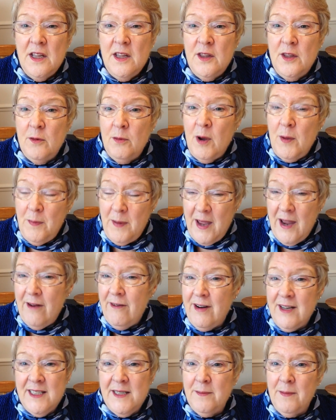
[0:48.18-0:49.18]
There were
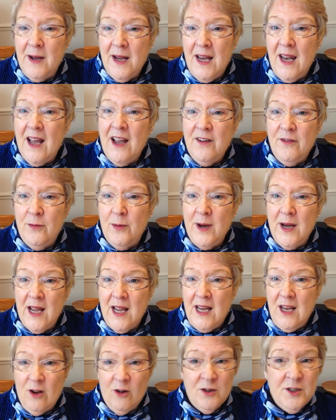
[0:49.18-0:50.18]
periods in my life when I
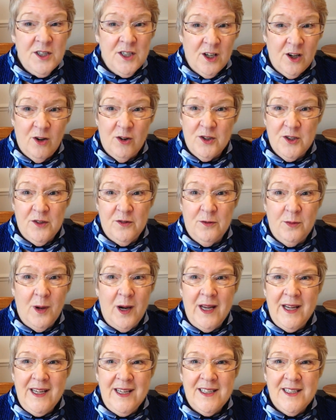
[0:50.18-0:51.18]
lost a lot of
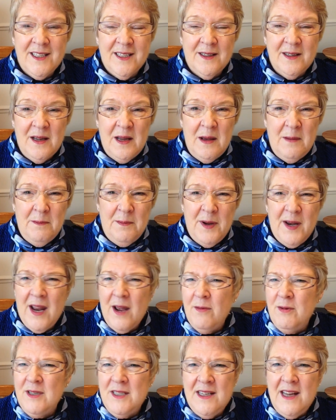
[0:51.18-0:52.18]
weight, but I
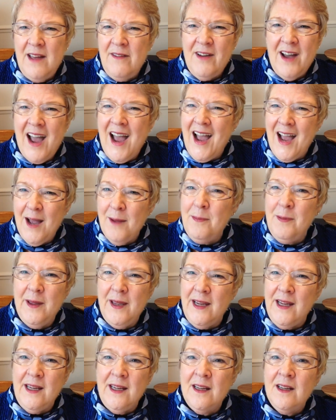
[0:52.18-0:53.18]
was never
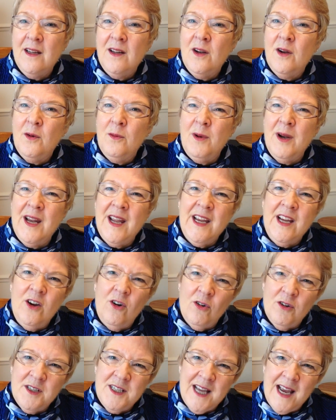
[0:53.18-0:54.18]
happy when I
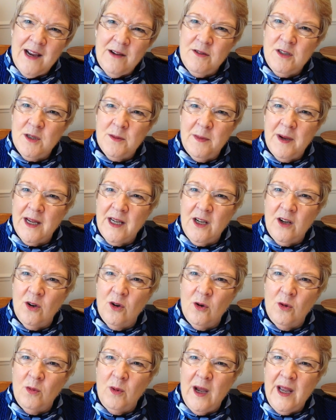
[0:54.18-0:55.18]
got down to my
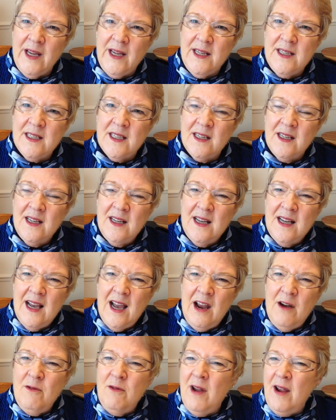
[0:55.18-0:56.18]
goal weight.
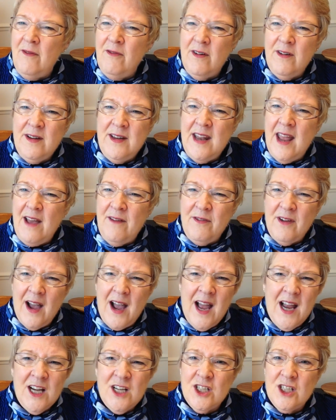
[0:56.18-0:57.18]
I never
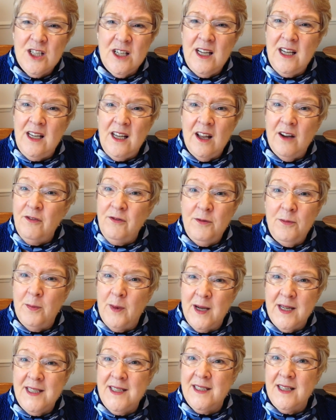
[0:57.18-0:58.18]
actually loved
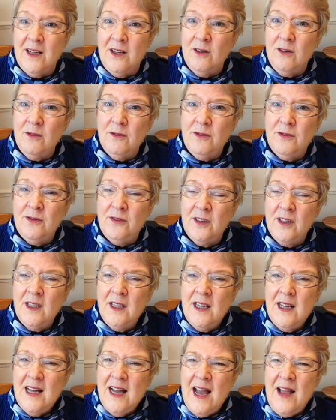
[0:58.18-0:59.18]
myself,
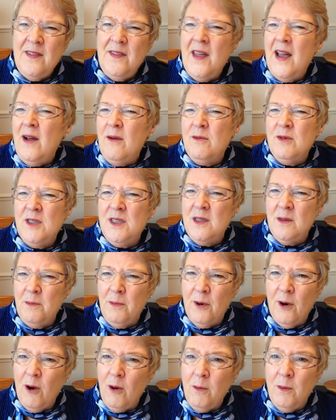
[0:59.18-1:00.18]
and that was the
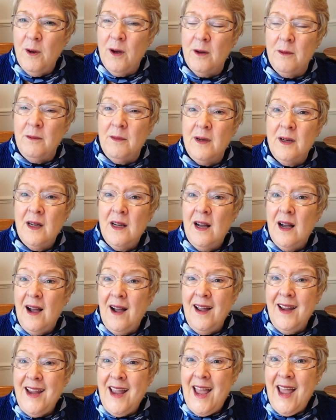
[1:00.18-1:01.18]
problem.
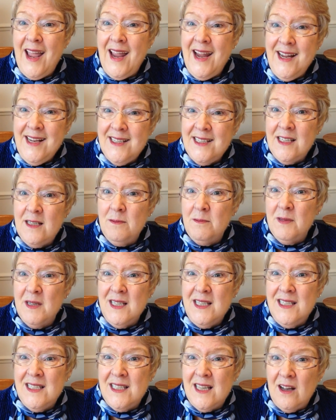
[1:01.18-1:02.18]
I hated
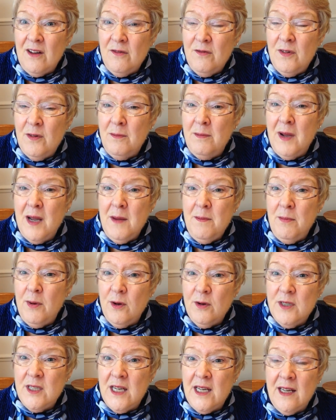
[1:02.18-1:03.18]
myself and my
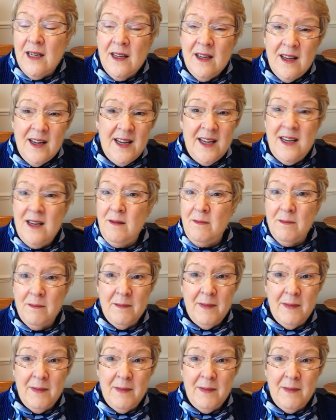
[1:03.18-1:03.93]
body. It didn't